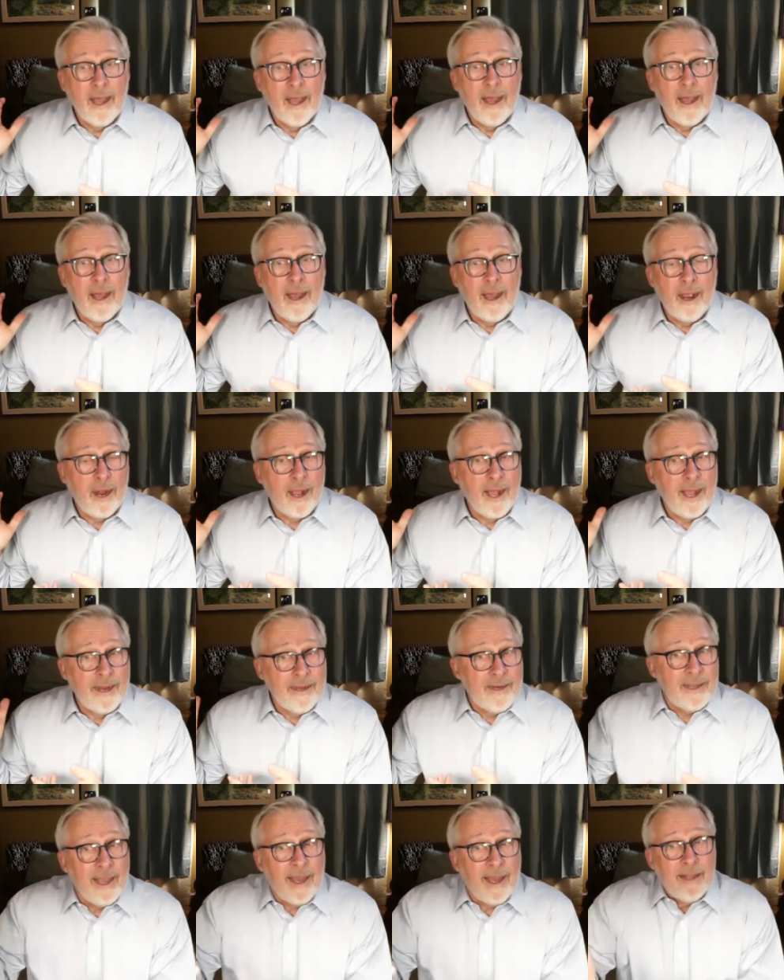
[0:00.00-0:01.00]
our
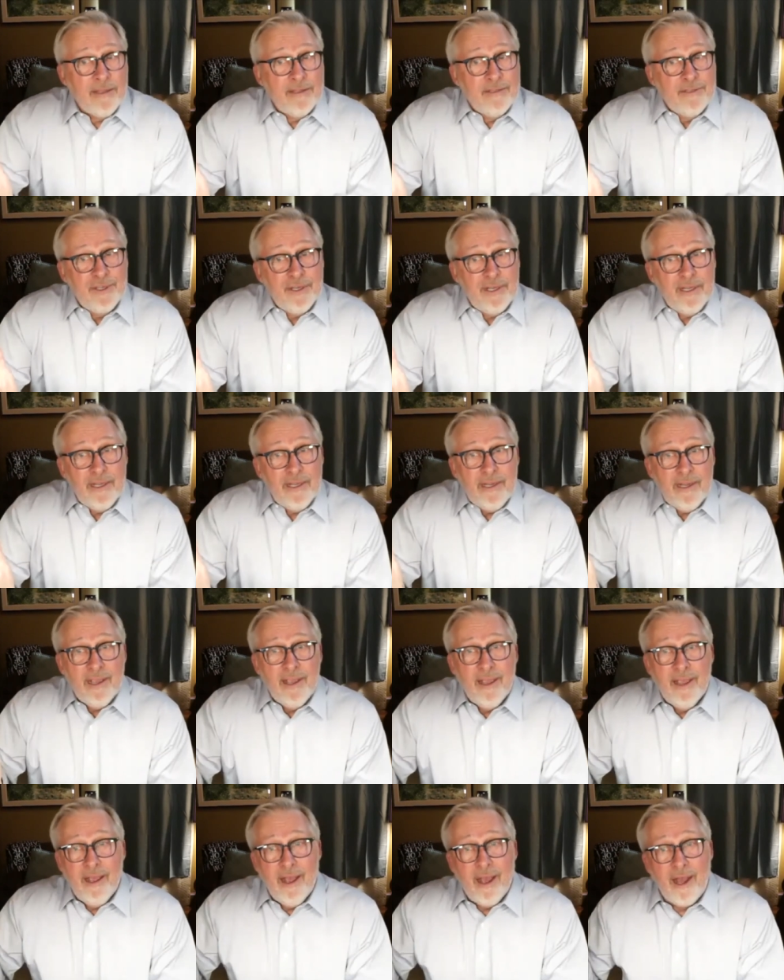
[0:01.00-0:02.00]
ideology,
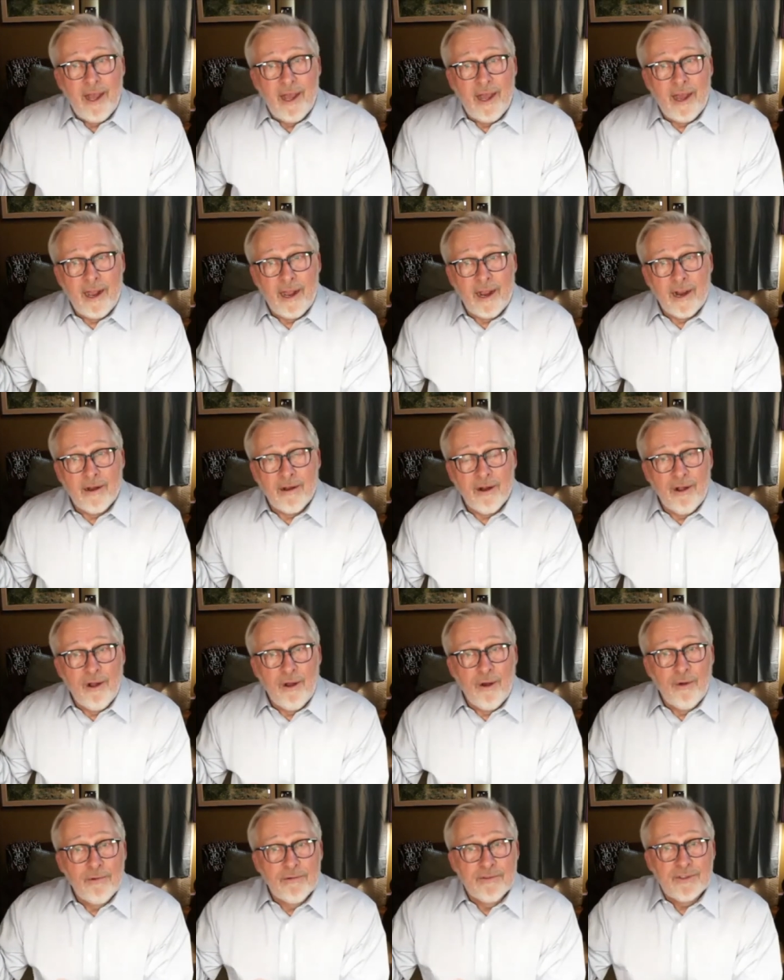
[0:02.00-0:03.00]
our
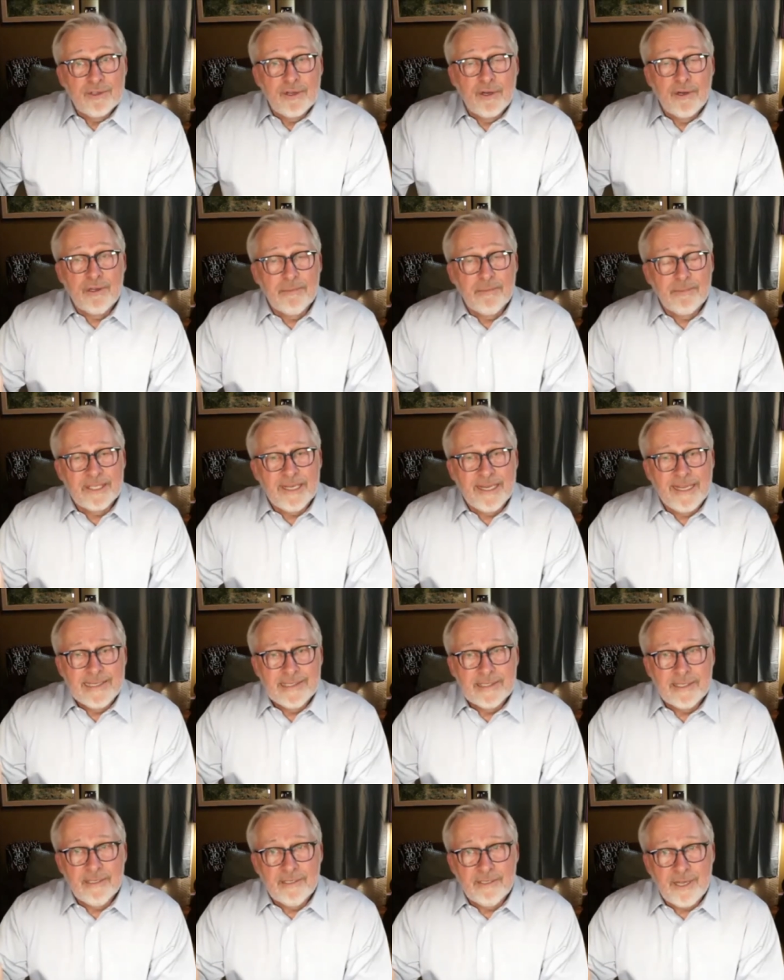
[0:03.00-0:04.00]
own
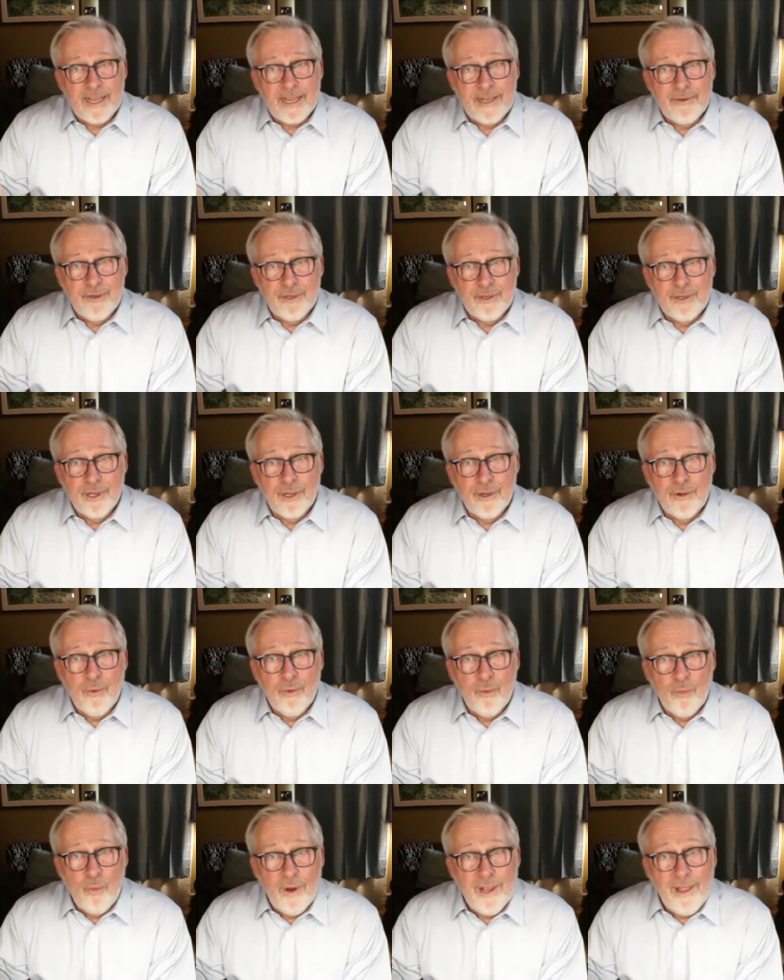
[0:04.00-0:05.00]
circumstances, and to go
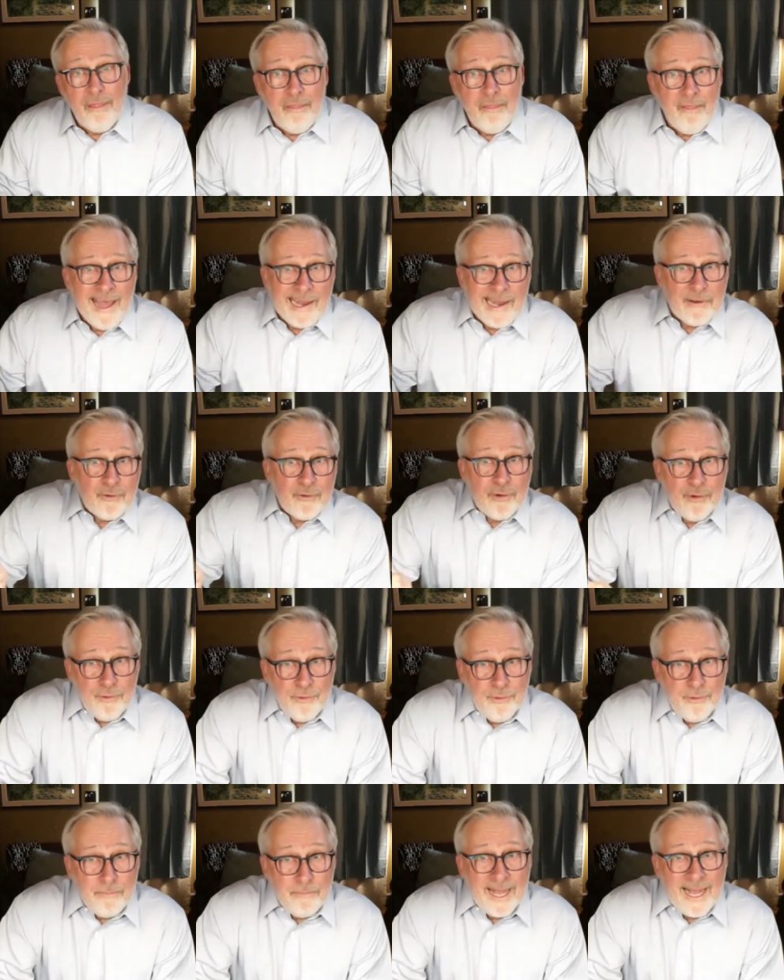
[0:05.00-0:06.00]
with that to
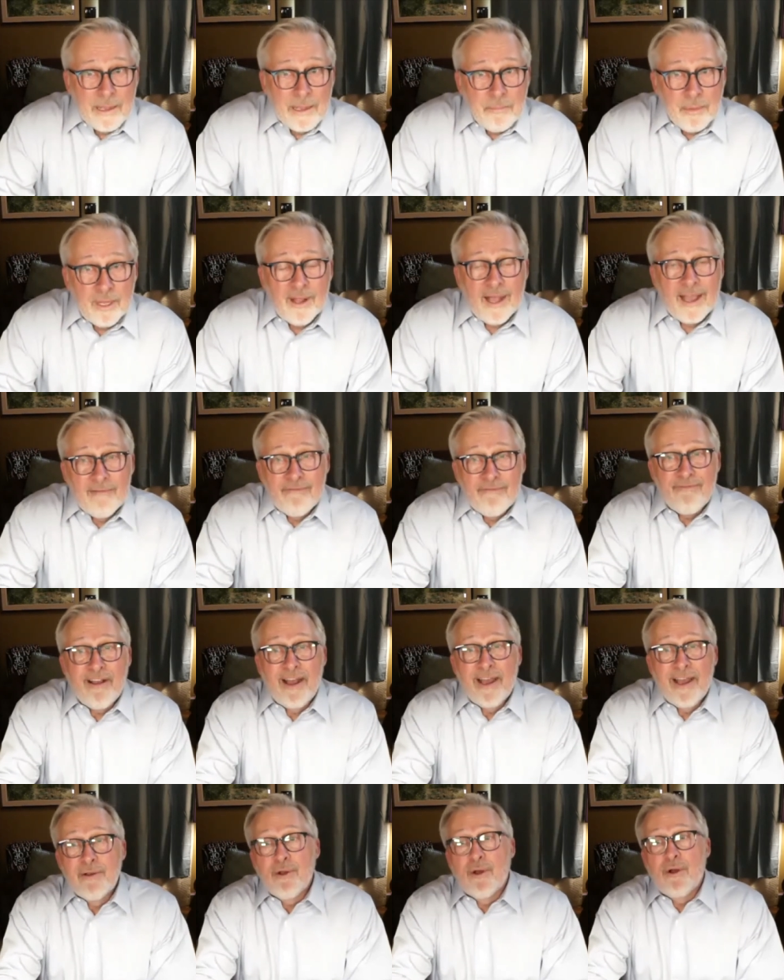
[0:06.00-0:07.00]
the Bible and
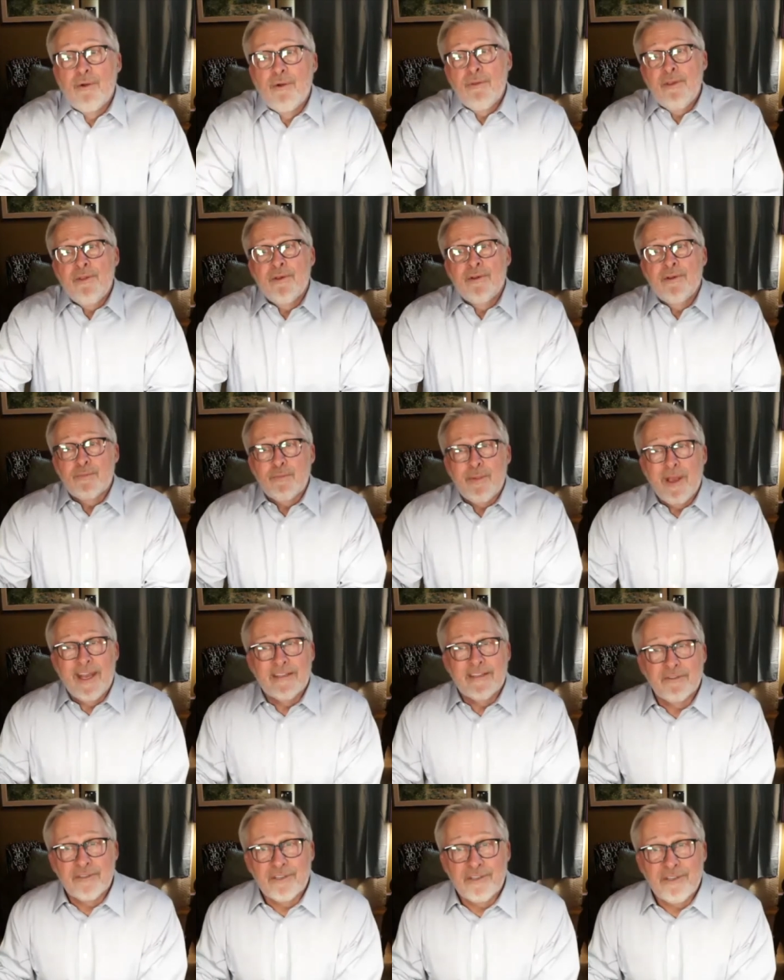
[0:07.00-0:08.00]
find only those
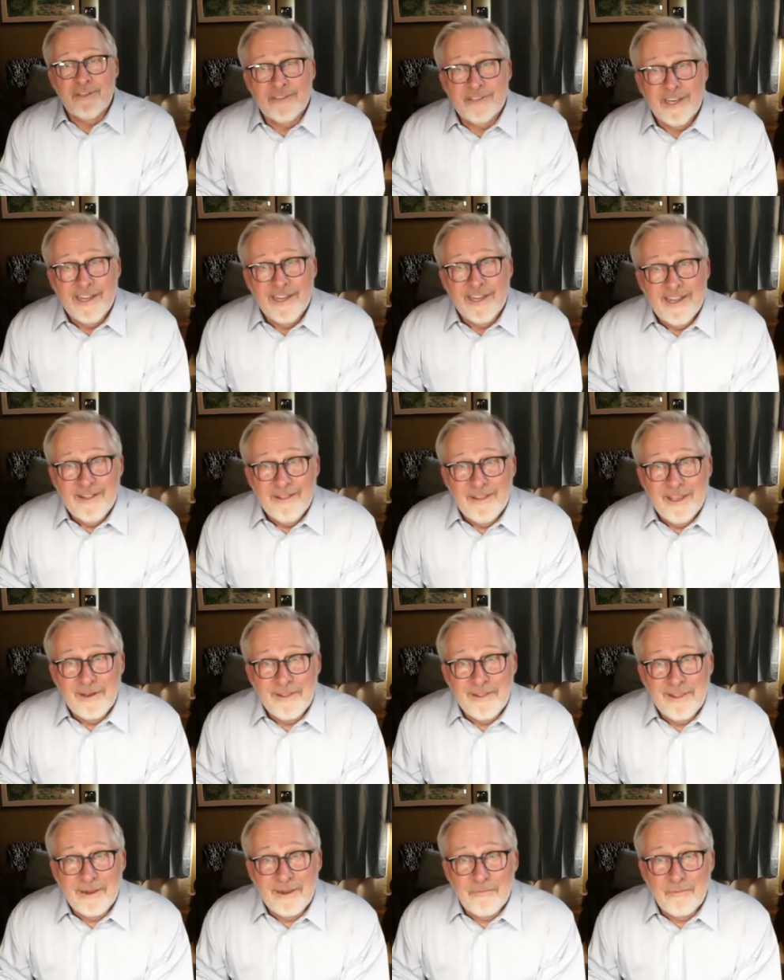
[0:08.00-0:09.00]
passages that
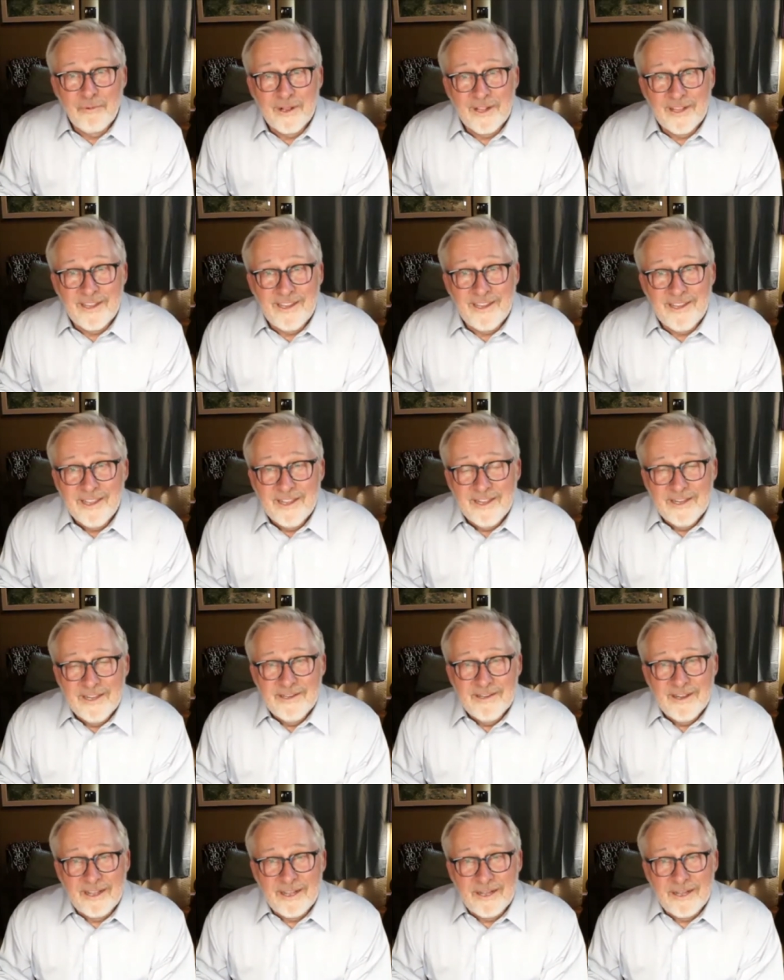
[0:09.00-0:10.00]
really
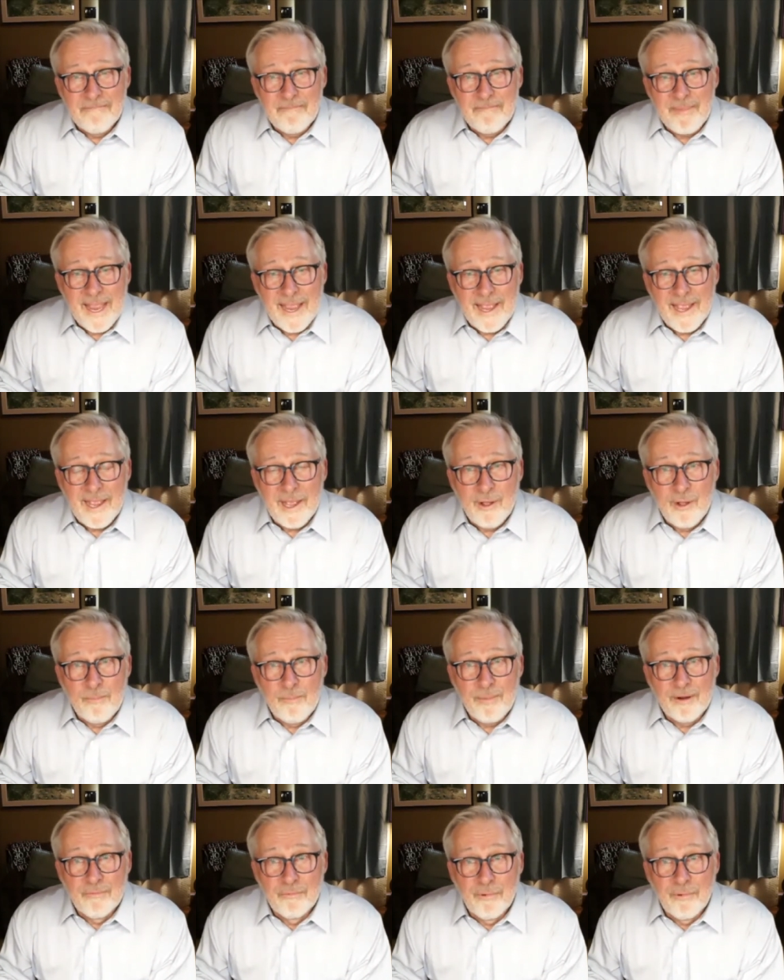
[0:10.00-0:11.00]

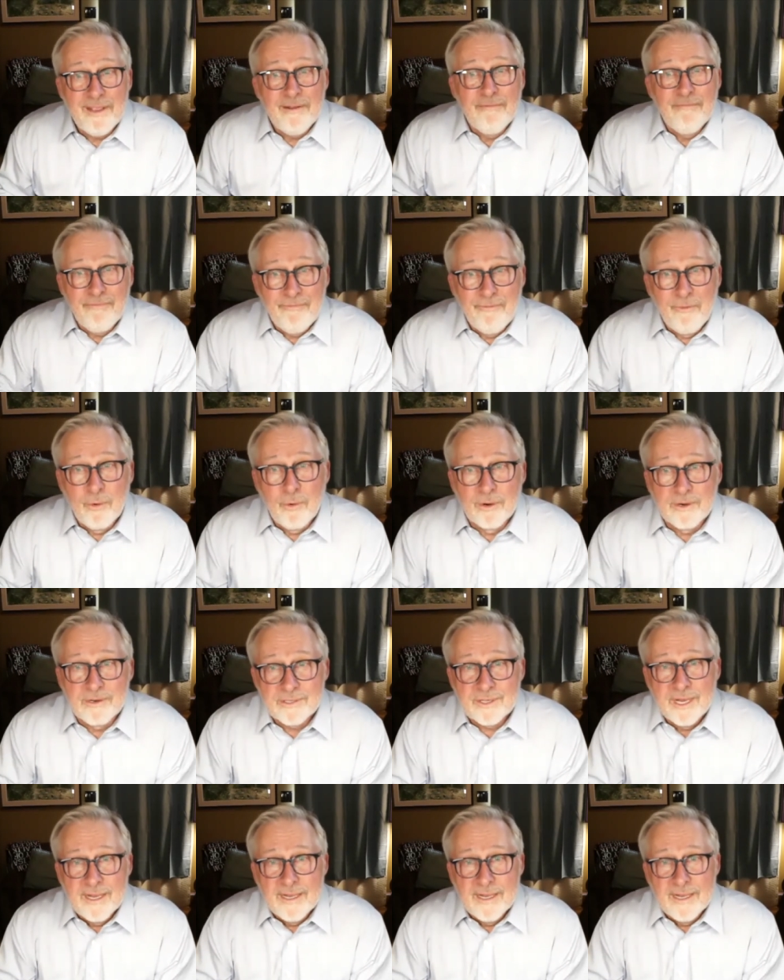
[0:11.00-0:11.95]
help reinforce